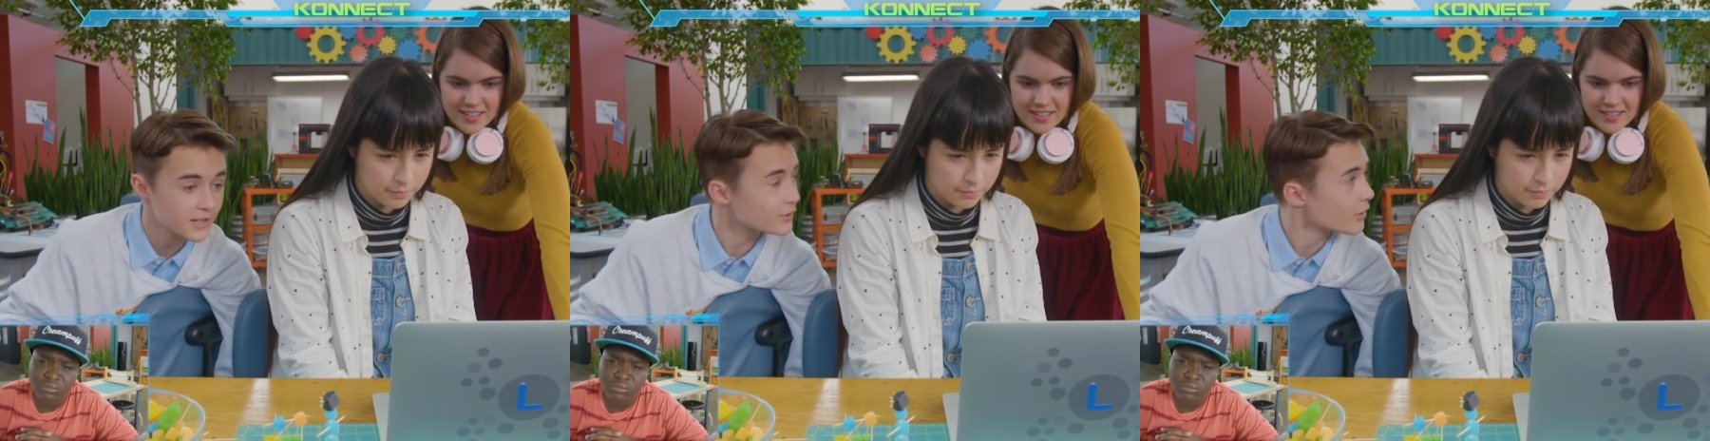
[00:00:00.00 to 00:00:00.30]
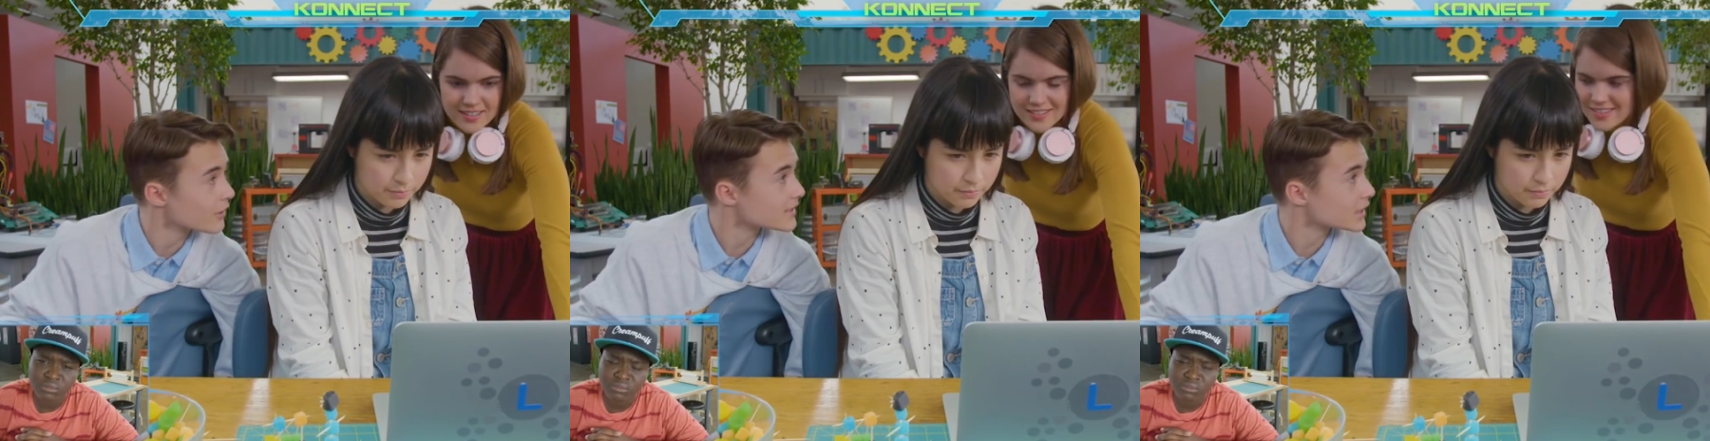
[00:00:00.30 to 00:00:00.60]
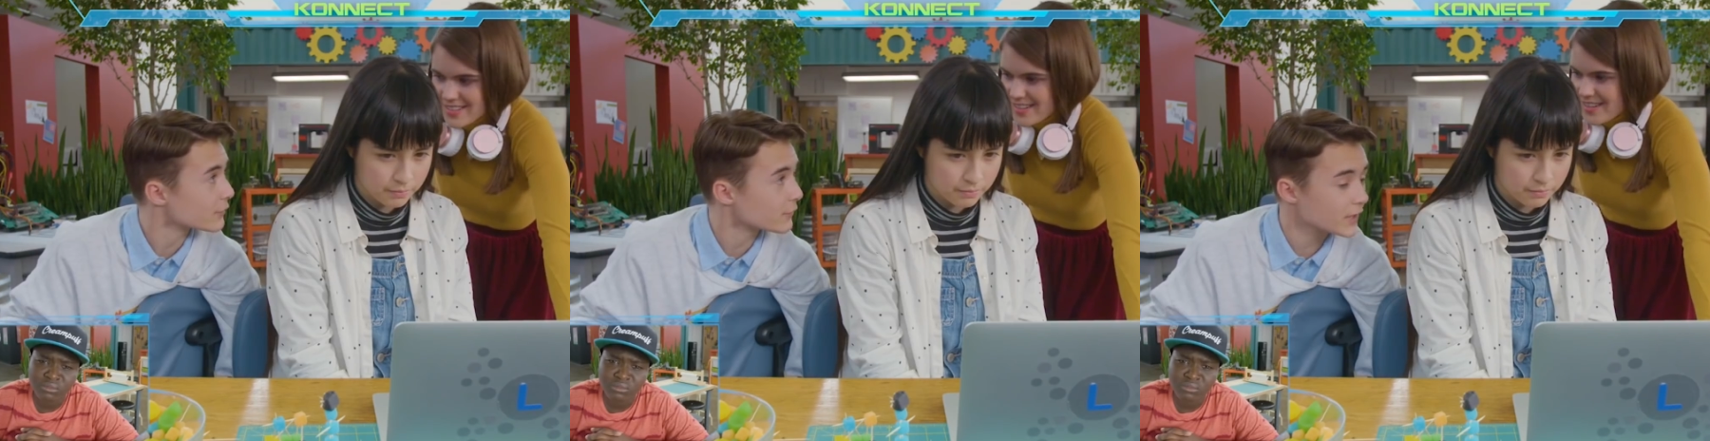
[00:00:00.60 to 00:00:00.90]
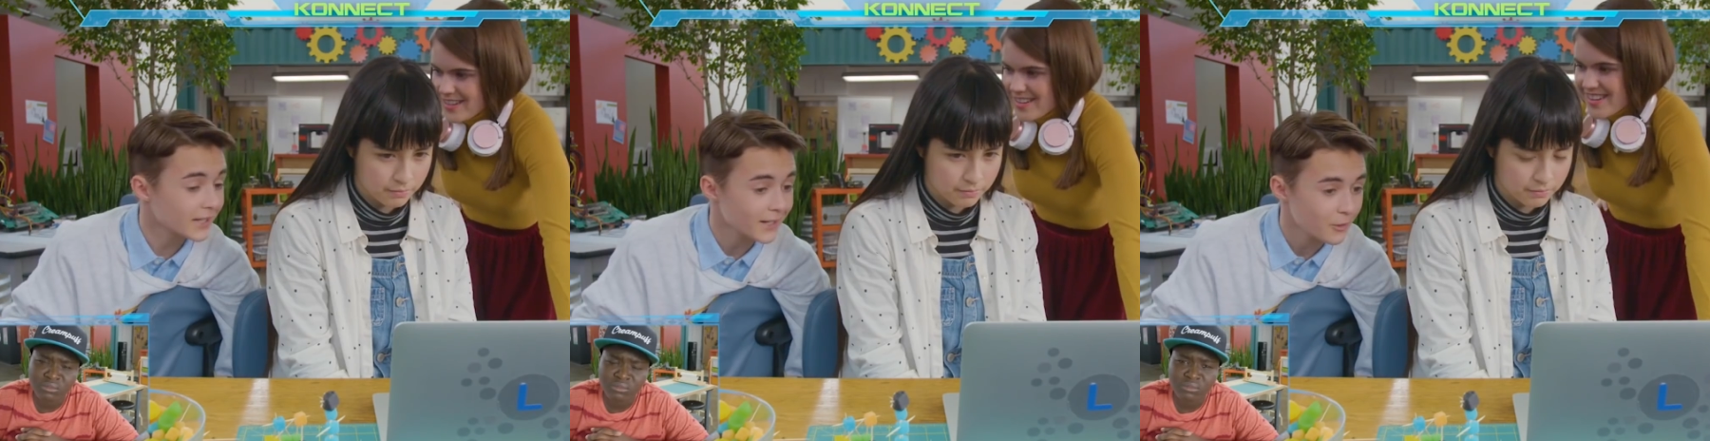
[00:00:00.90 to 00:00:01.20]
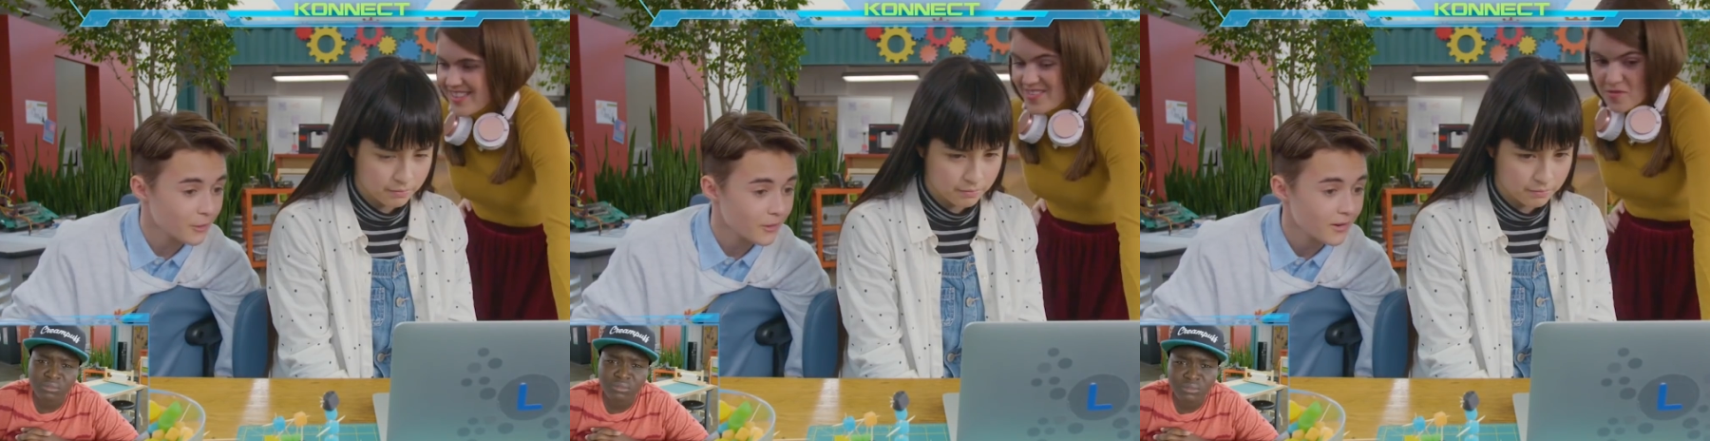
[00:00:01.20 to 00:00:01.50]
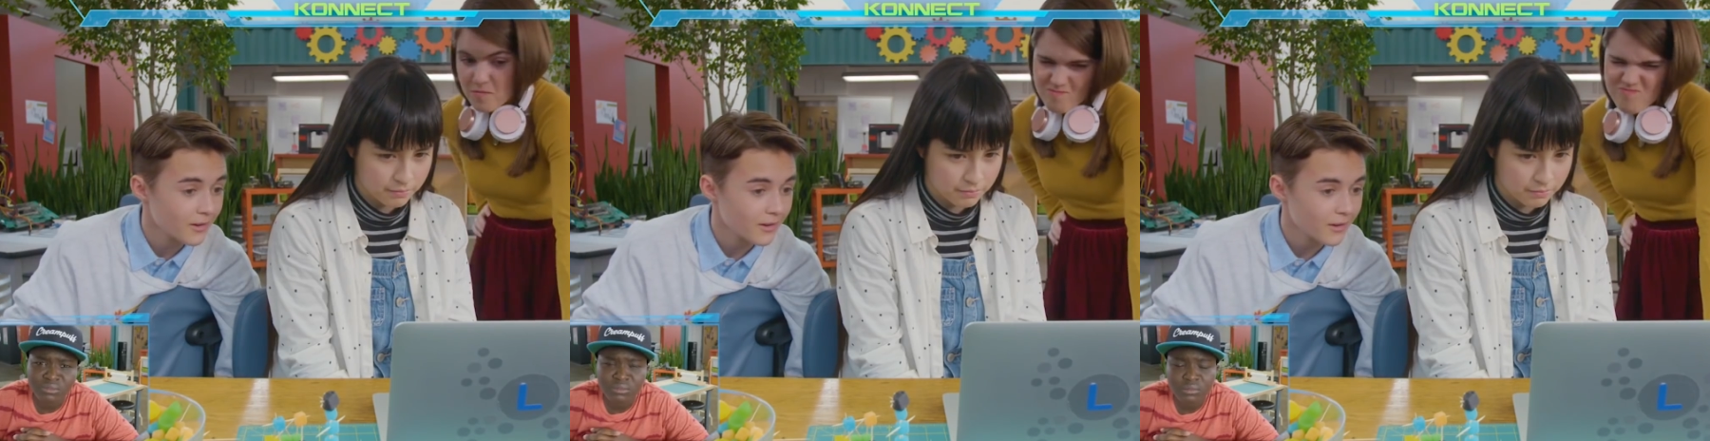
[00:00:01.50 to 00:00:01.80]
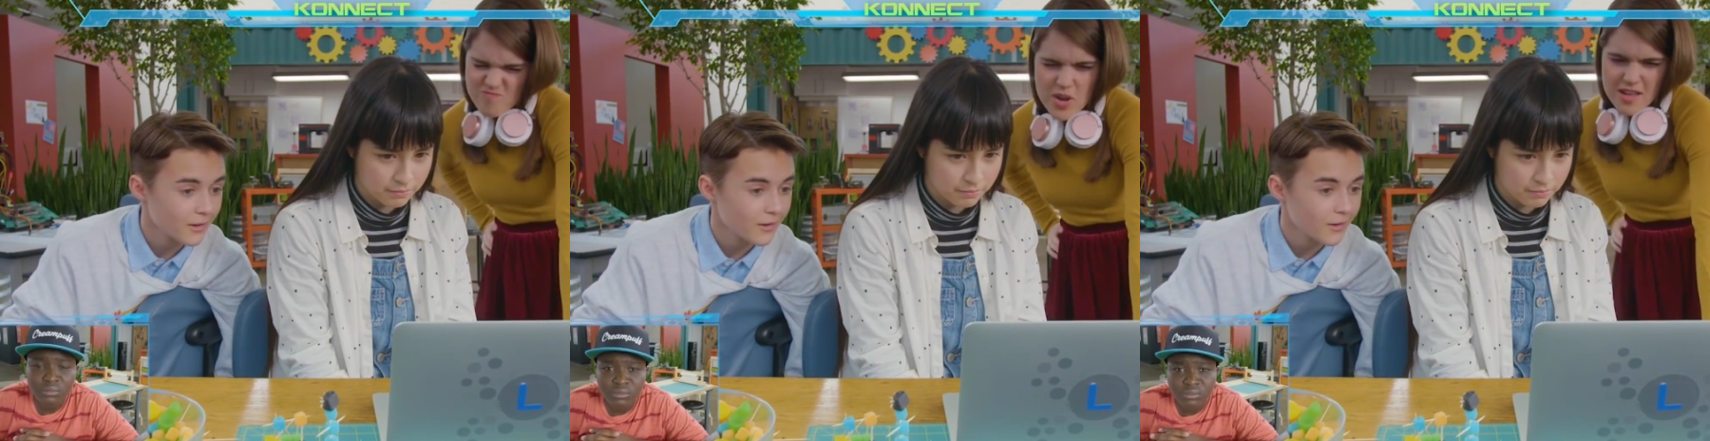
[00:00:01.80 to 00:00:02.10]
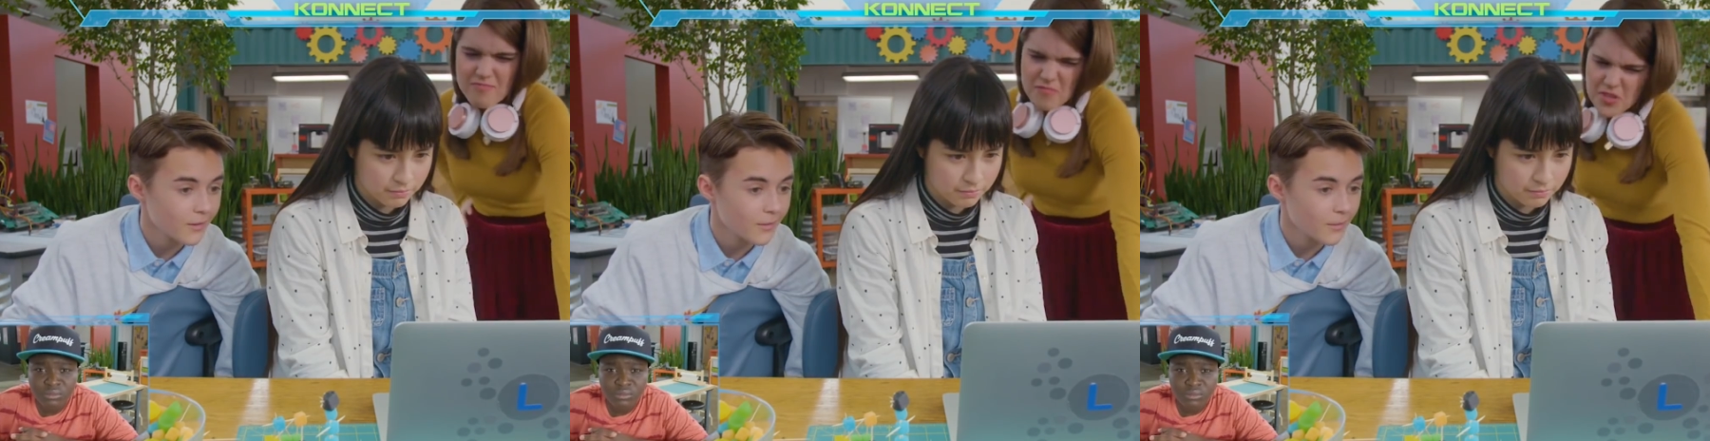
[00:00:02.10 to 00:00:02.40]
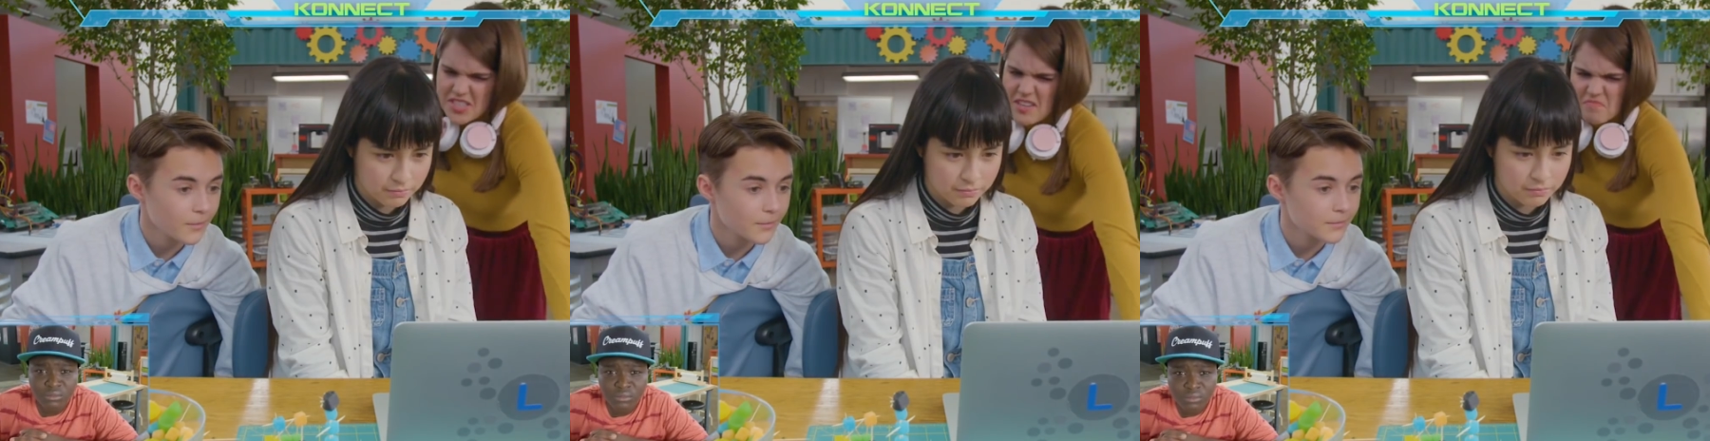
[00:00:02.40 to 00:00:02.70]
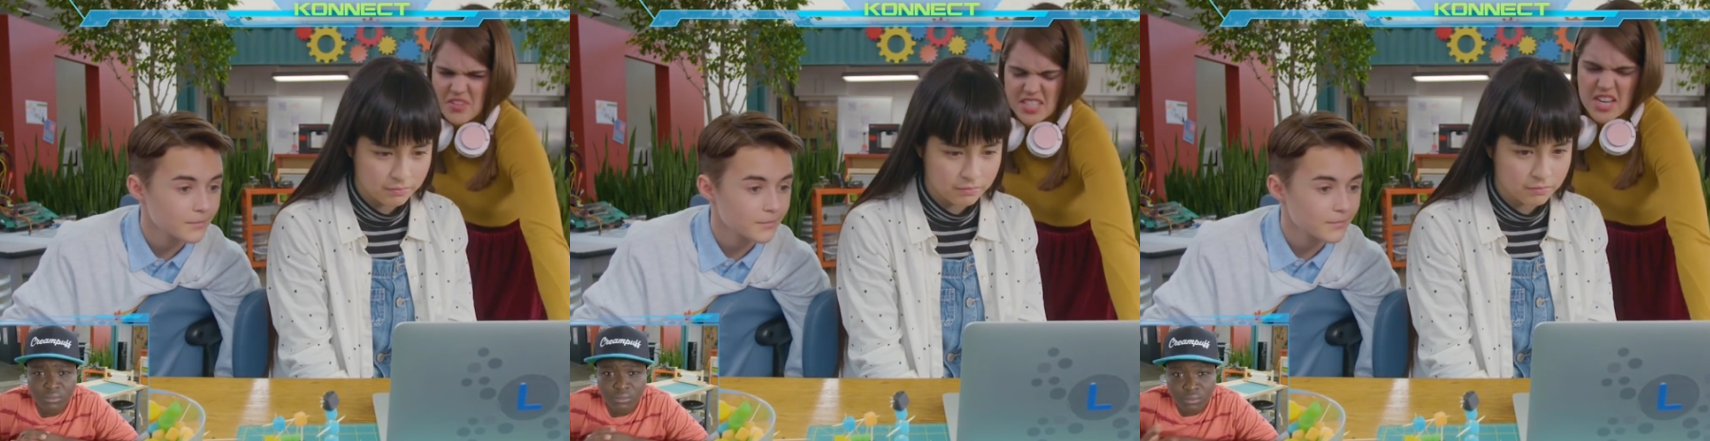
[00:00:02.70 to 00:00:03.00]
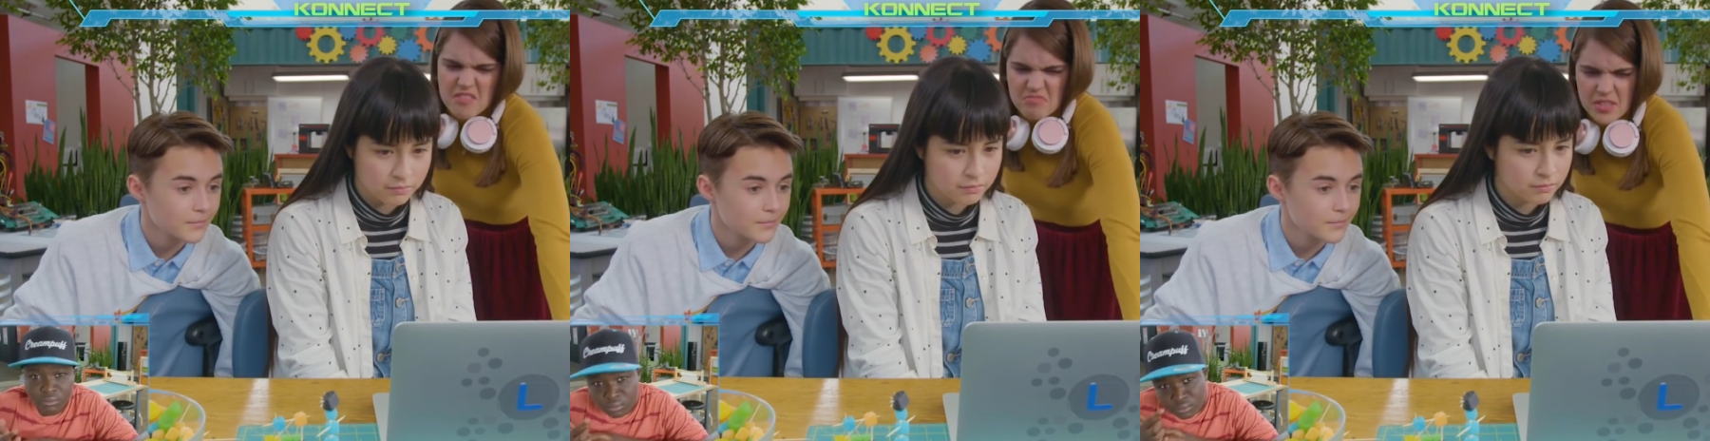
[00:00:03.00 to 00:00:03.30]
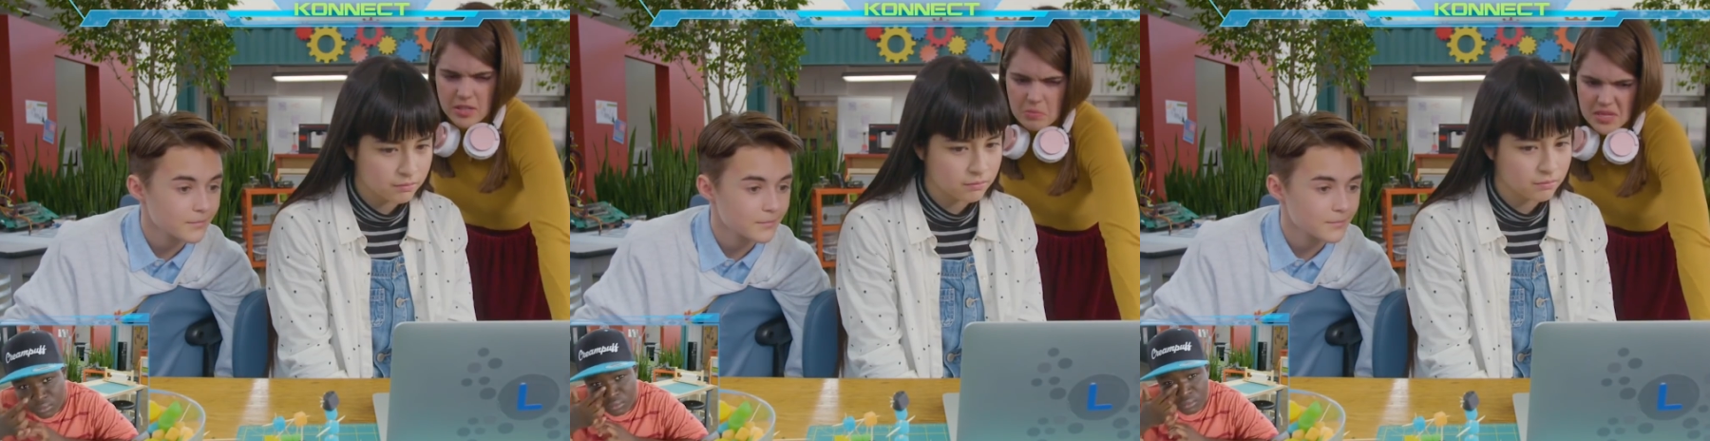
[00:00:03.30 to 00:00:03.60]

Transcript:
Speaker 1: a song instead of freaking out?
Speaker 2: Well, first I freaked out a little